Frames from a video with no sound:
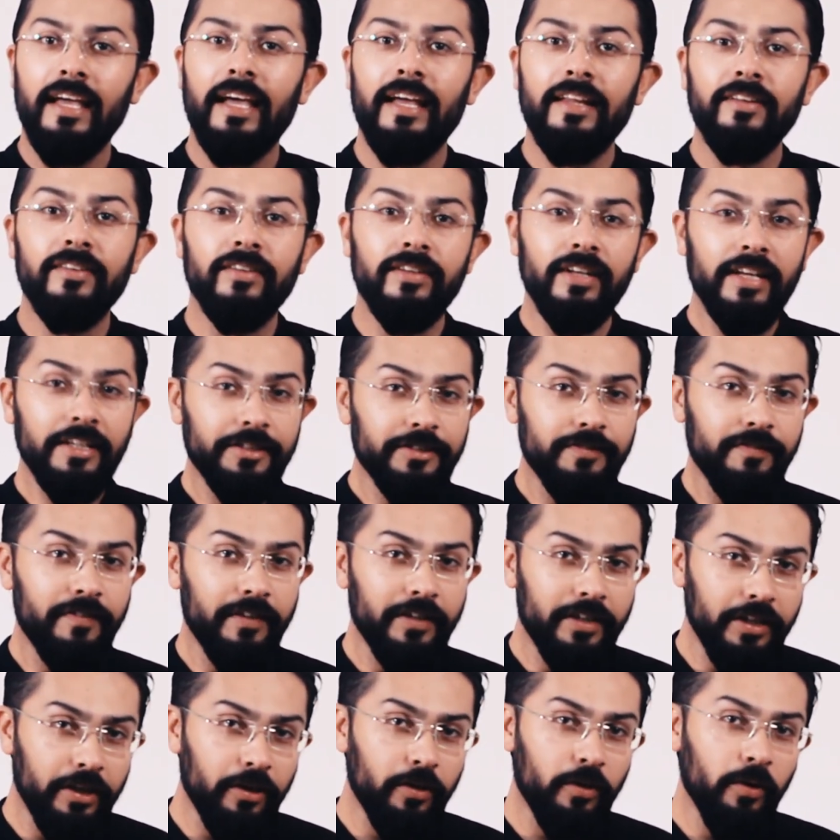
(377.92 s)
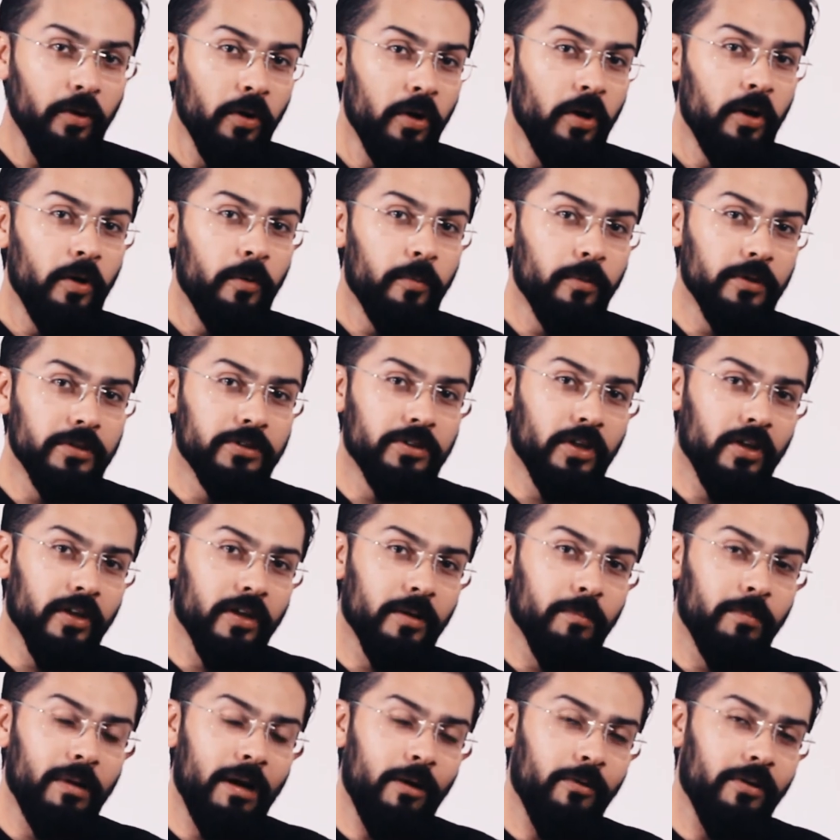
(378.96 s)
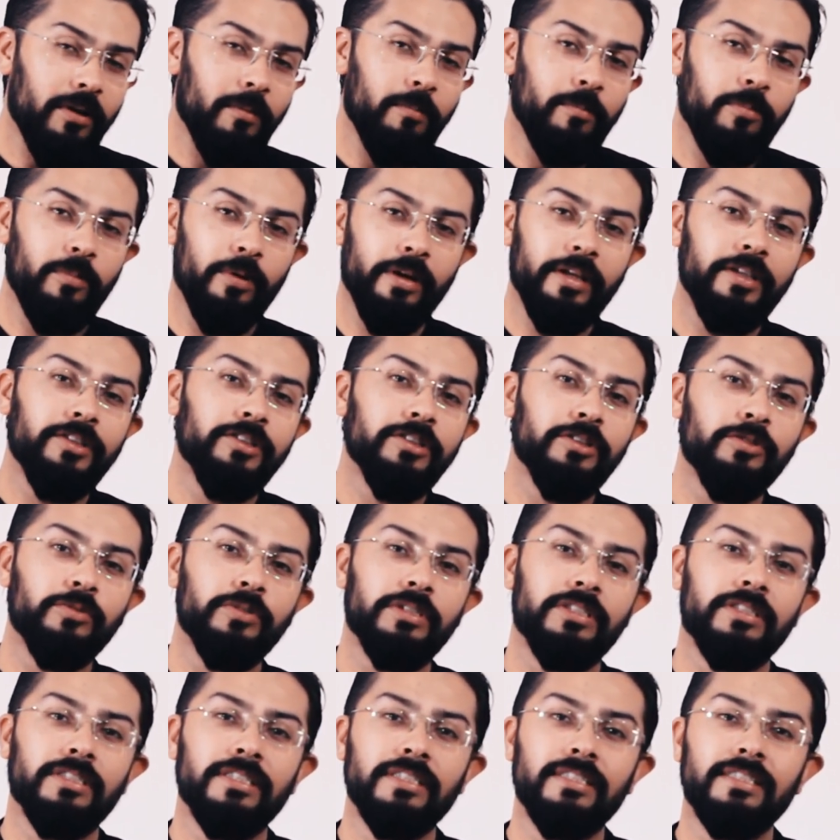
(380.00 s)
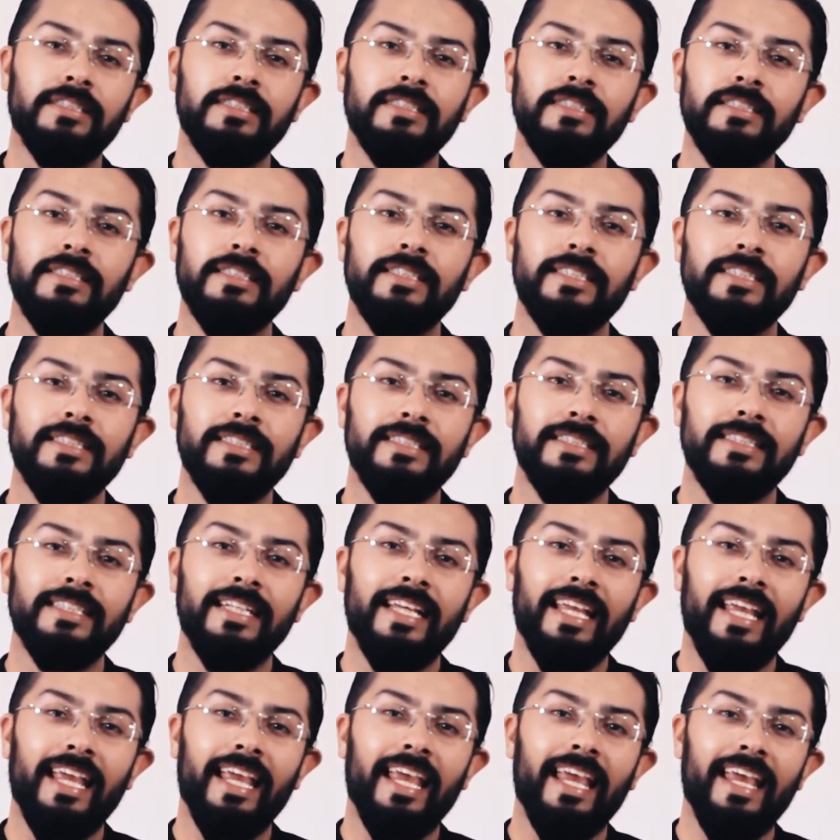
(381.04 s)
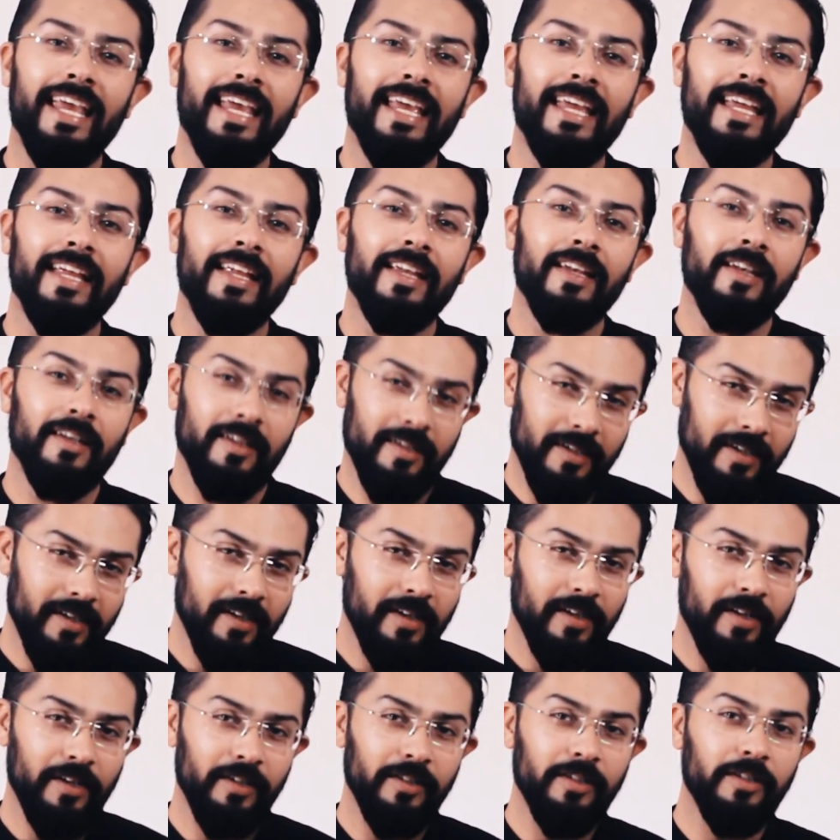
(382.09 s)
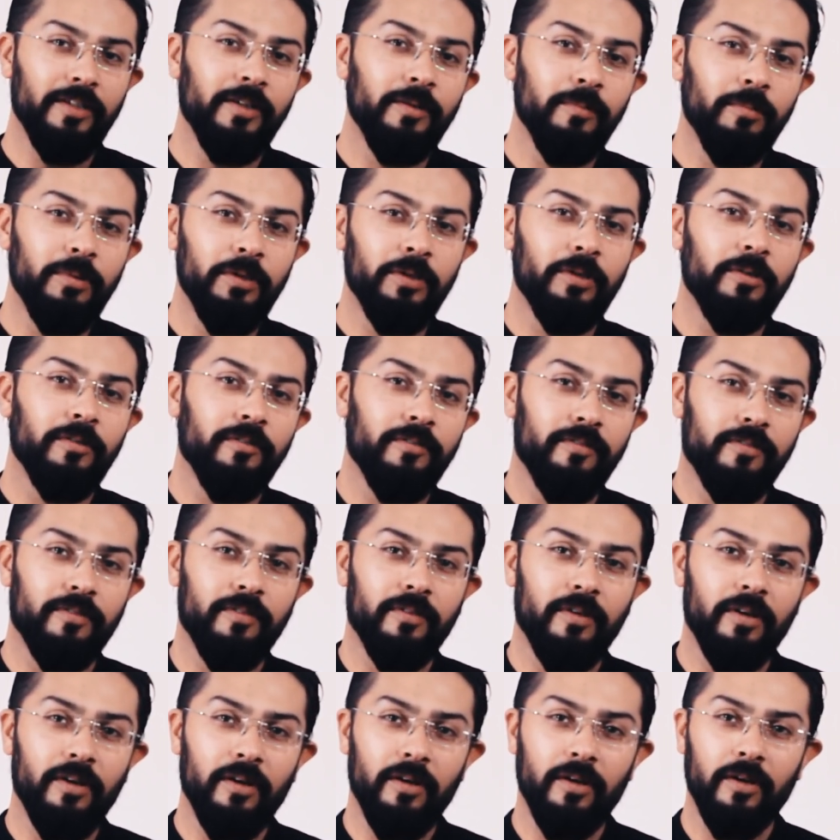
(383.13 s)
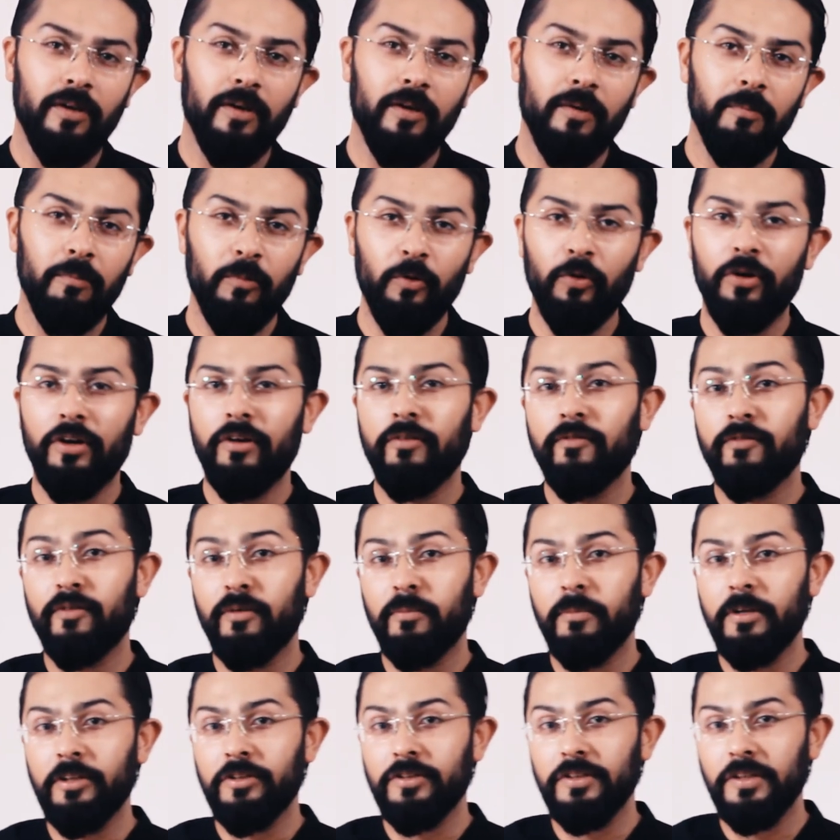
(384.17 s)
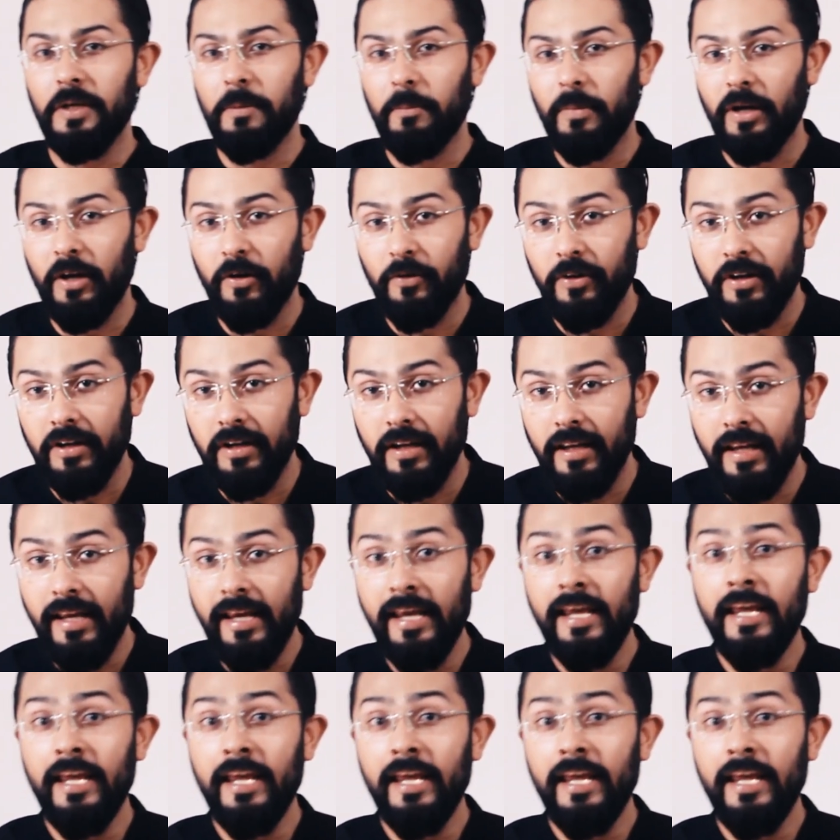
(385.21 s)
In the next video, we'll talk about abrasion resistance and a little bit of more information about it.